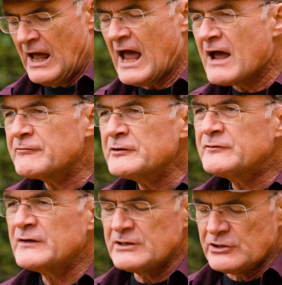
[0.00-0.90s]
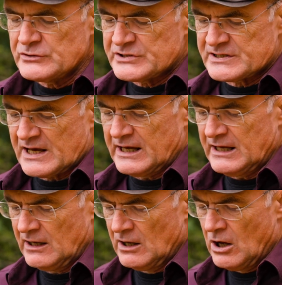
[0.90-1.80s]
Everything you
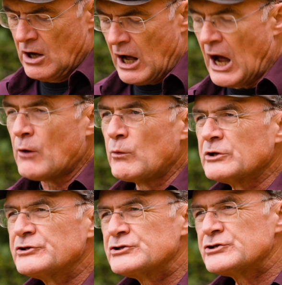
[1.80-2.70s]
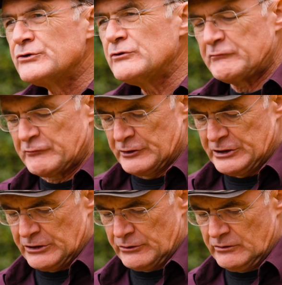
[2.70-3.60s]
say I will do for
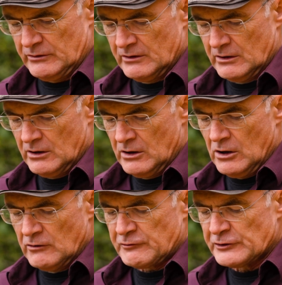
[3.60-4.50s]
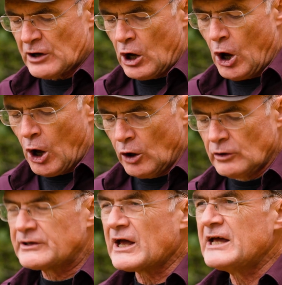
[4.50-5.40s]
you, for the
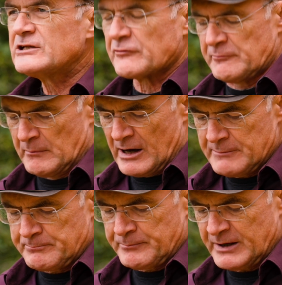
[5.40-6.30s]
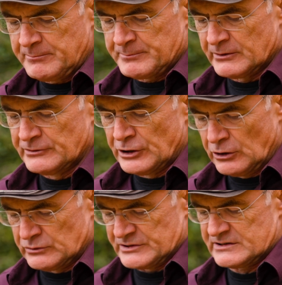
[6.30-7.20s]
whole gate of my people
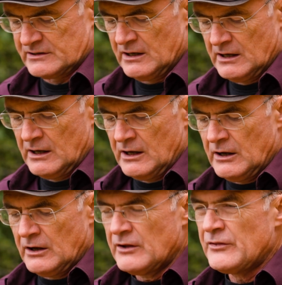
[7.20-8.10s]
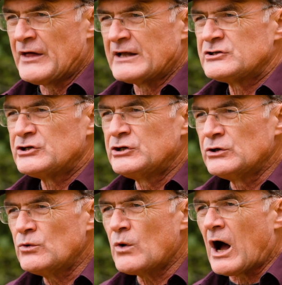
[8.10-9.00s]
knows that
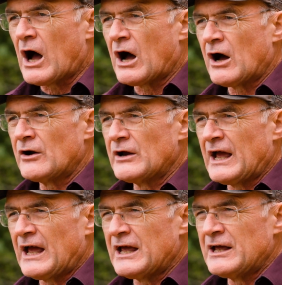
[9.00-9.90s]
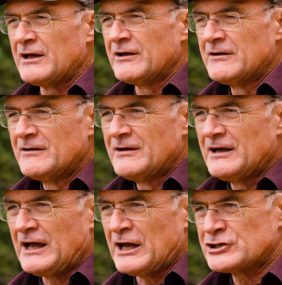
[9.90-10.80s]
you are a
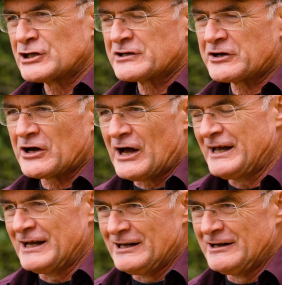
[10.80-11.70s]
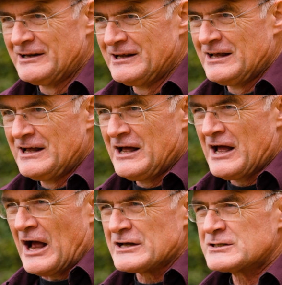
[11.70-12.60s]
Eshet Chayil,
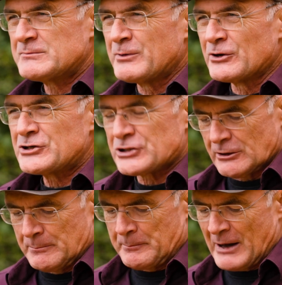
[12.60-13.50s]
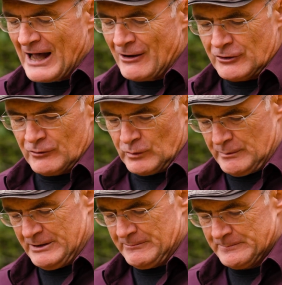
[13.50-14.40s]
a spiritual power
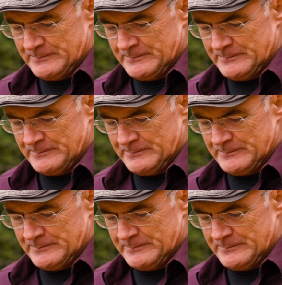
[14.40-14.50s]
woman."